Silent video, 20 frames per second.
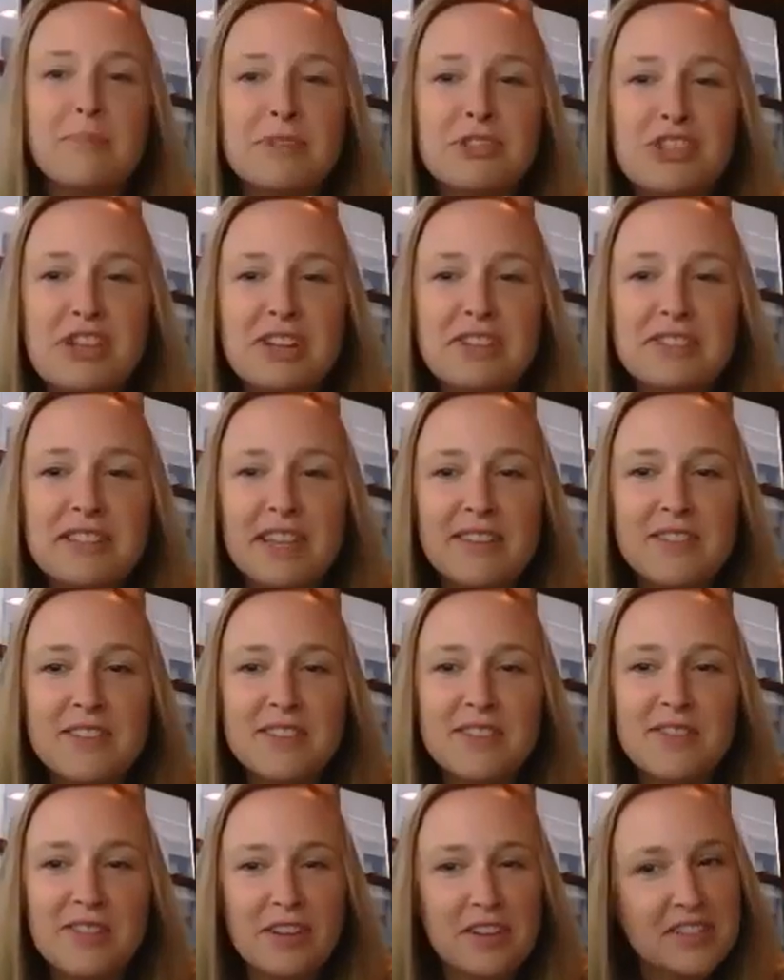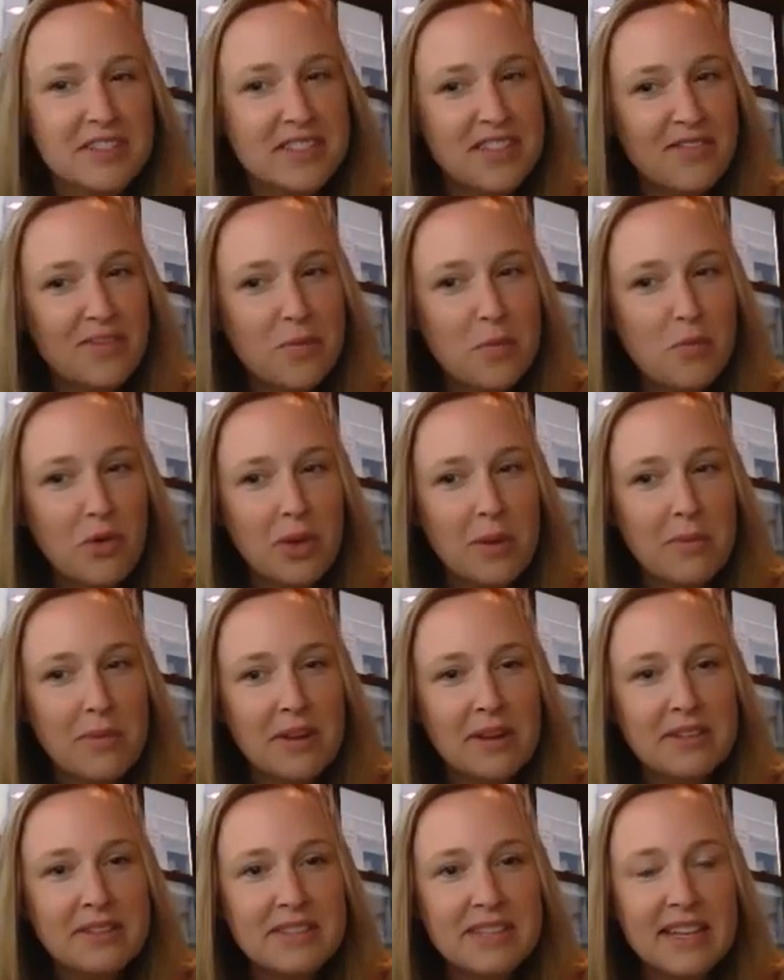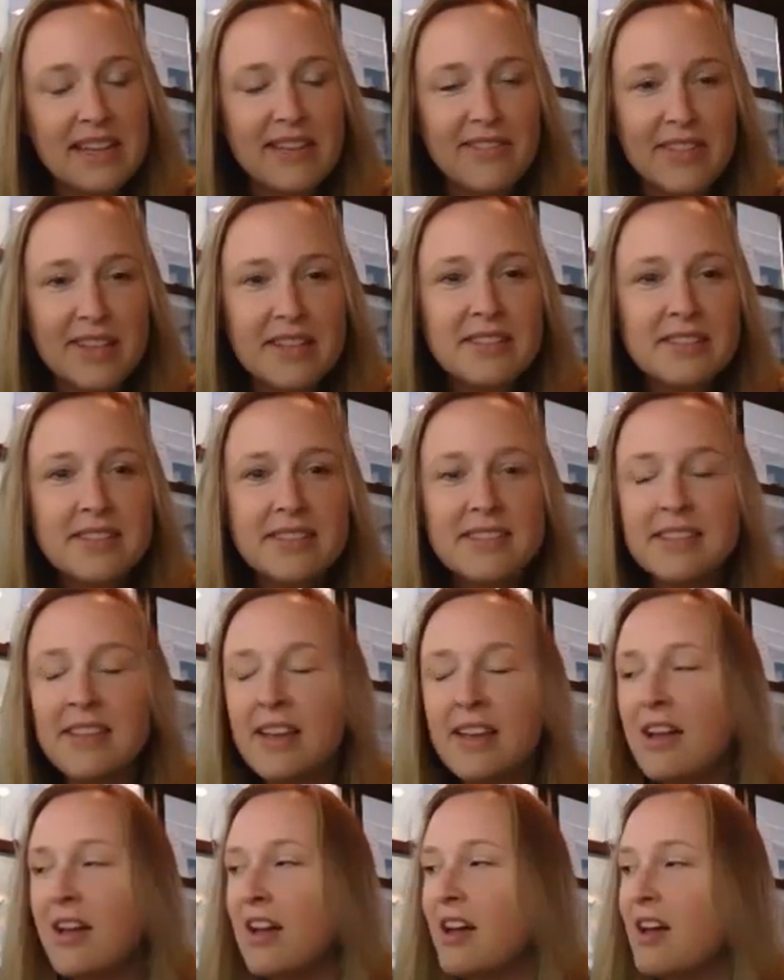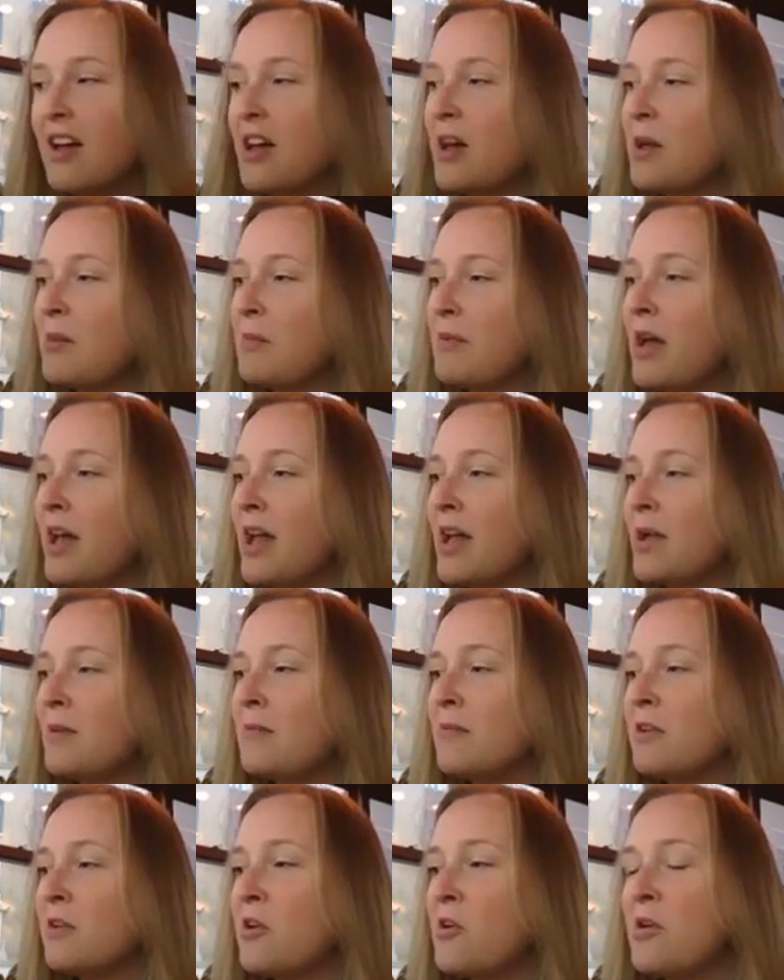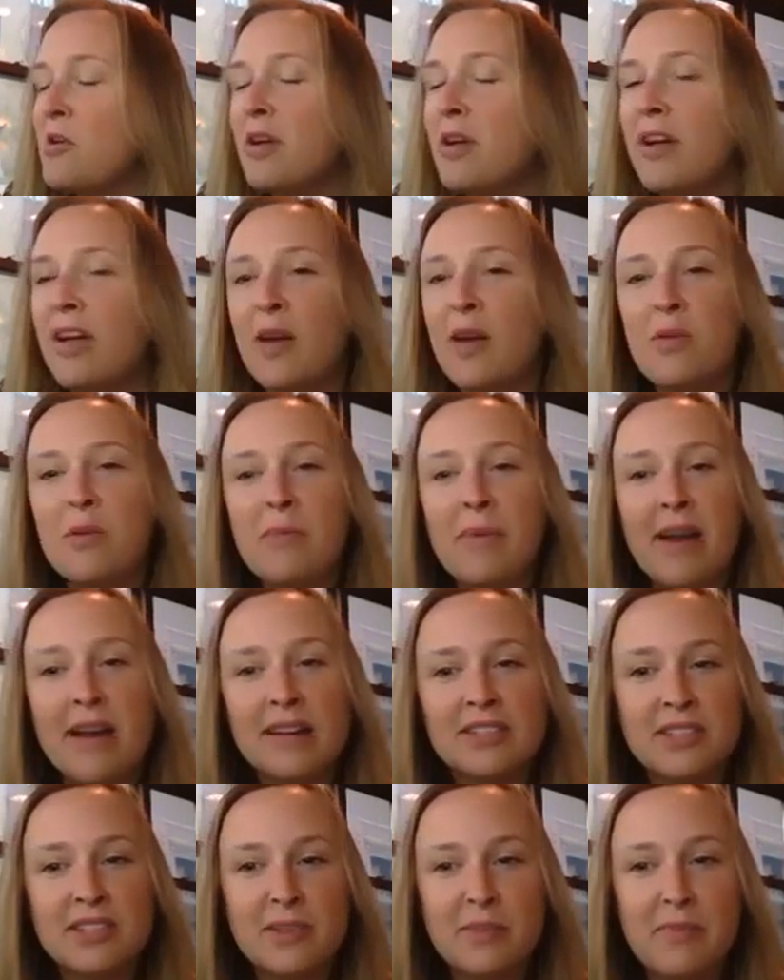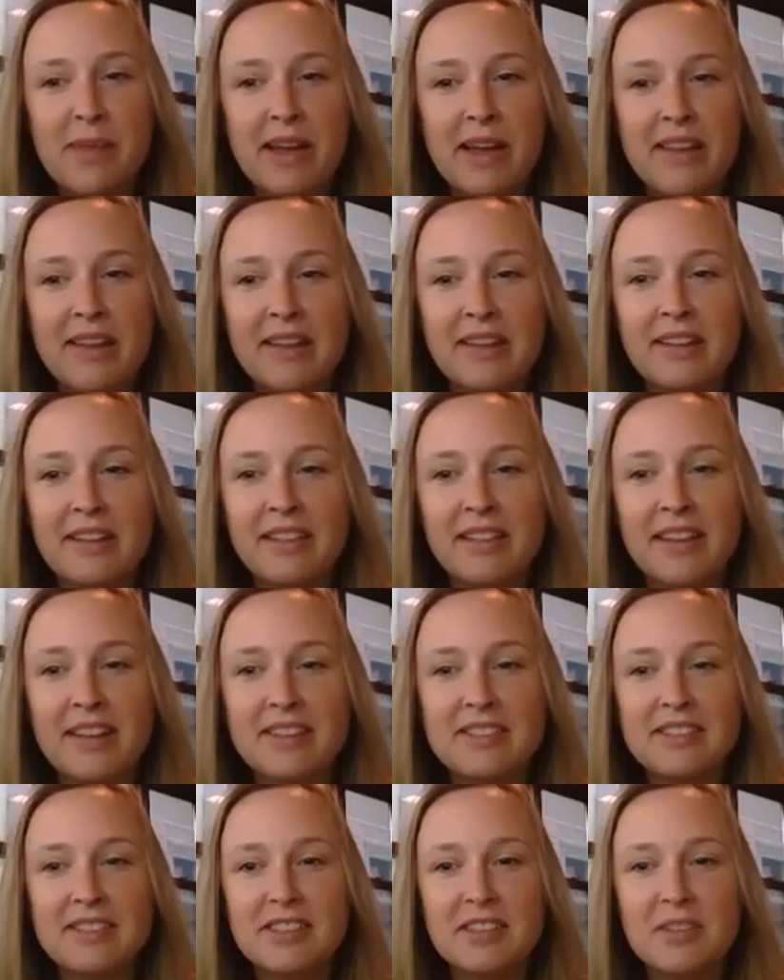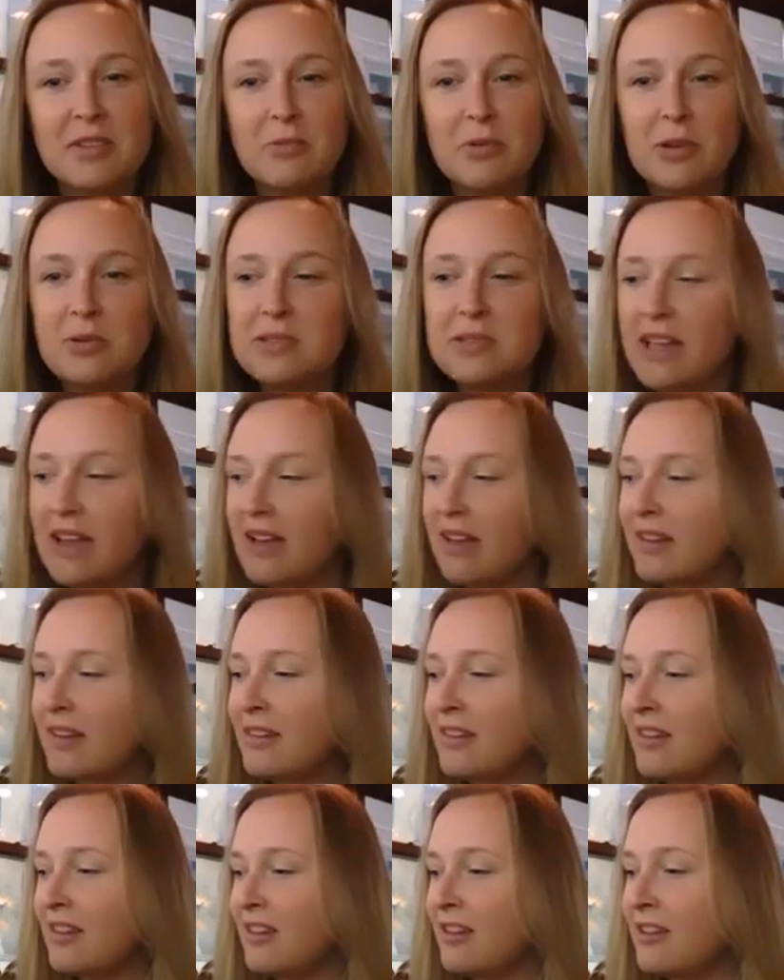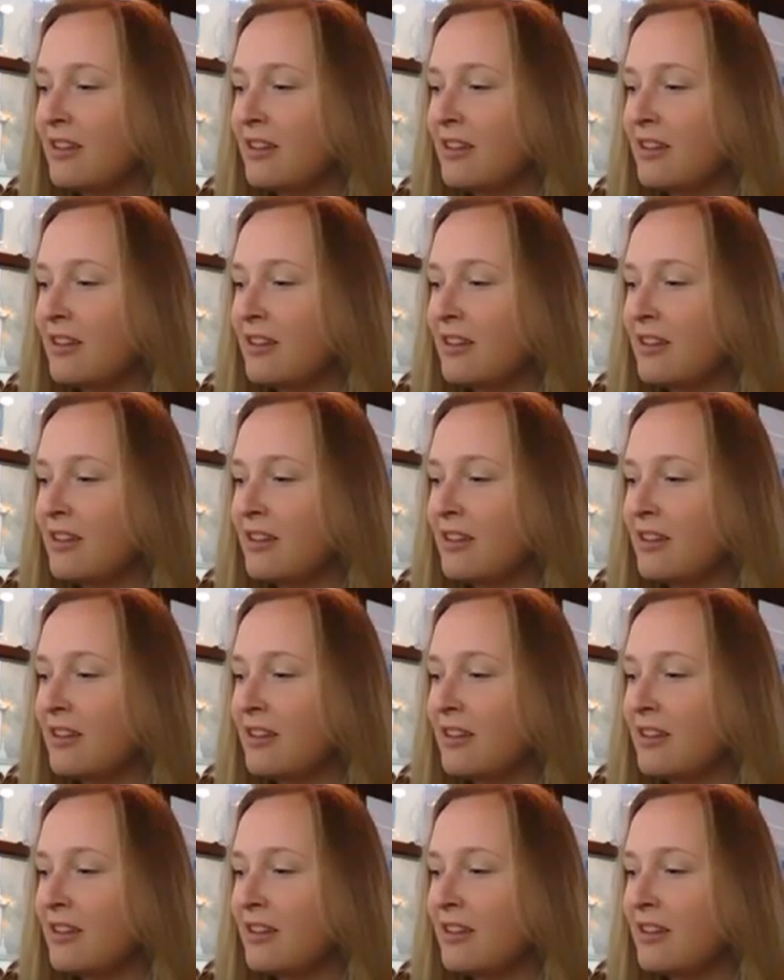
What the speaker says: Michelle Sienkiewicz-Ferguson from Greenberg and Sienkiewicz. I went back to my classic rosé,